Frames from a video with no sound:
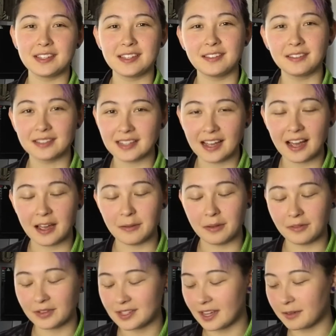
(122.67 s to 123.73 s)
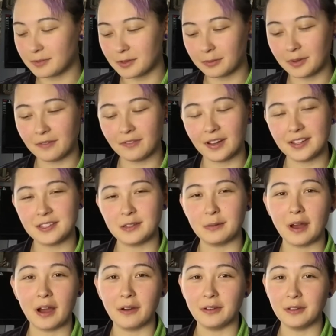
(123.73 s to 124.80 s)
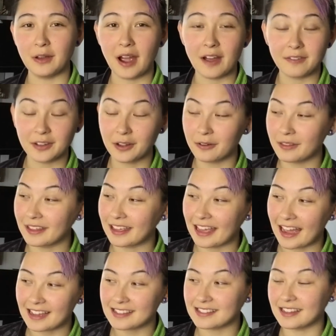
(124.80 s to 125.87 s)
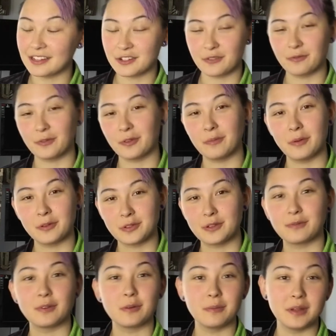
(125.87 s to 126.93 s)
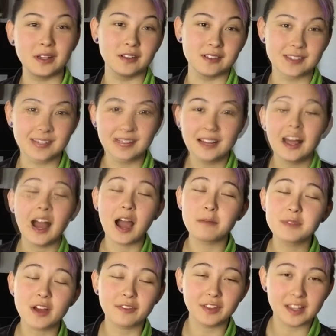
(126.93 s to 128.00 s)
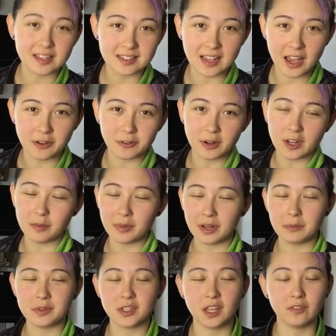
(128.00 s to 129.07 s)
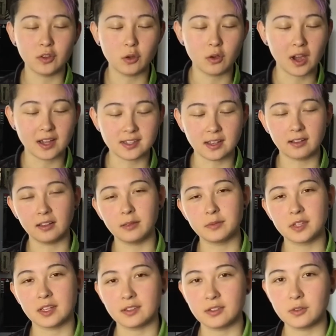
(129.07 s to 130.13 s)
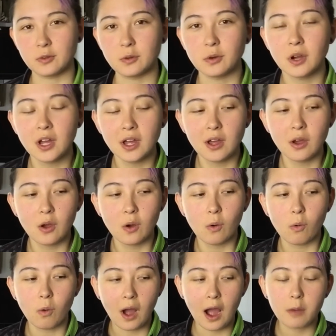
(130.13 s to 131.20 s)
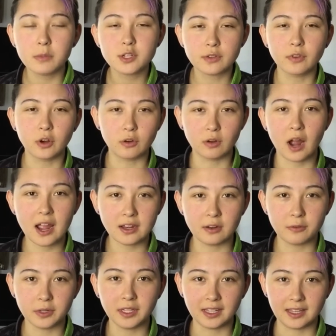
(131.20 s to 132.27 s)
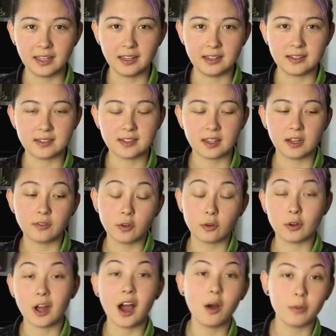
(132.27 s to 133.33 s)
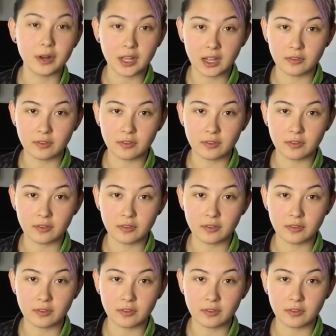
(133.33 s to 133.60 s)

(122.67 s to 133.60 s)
single time. Every time someone invites you out, you have to go to the gas station for most of your meals. I'm definitely exaggerating, but I'm just giving you guys a glimpse as to how much of a grind it really is, and if you're not winning